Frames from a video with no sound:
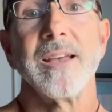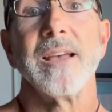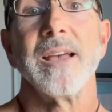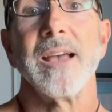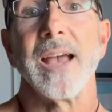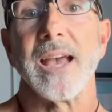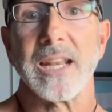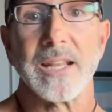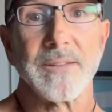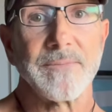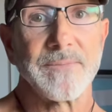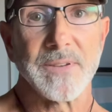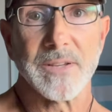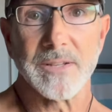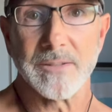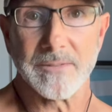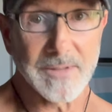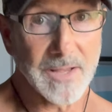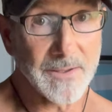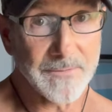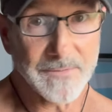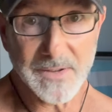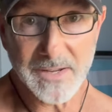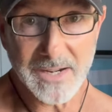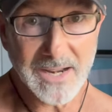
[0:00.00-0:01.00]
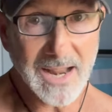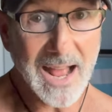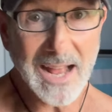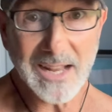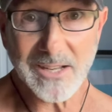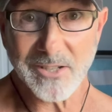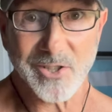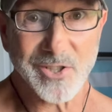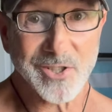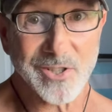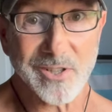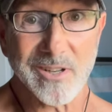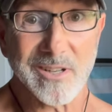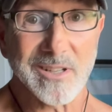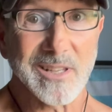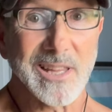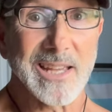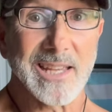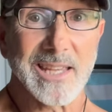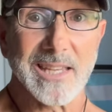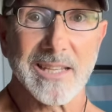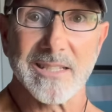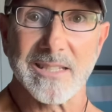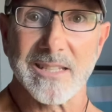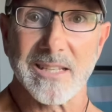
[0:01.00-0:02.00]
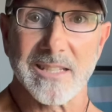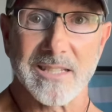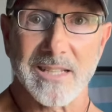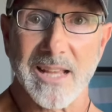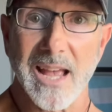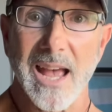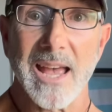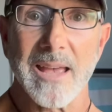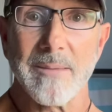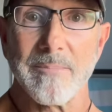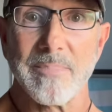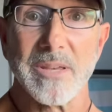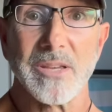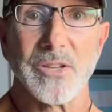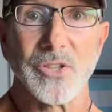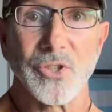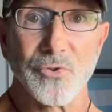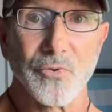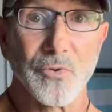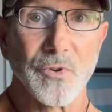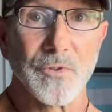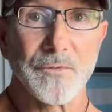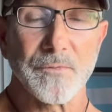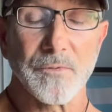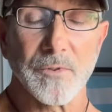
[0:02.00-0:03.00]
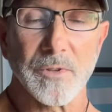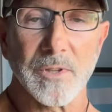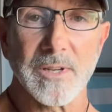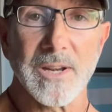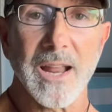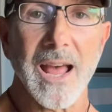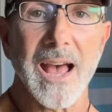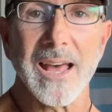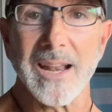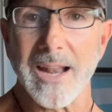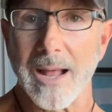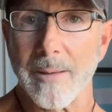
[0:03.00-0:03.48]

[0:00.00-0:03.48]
And if you if you're not sure, like, is this guy being truthful or not,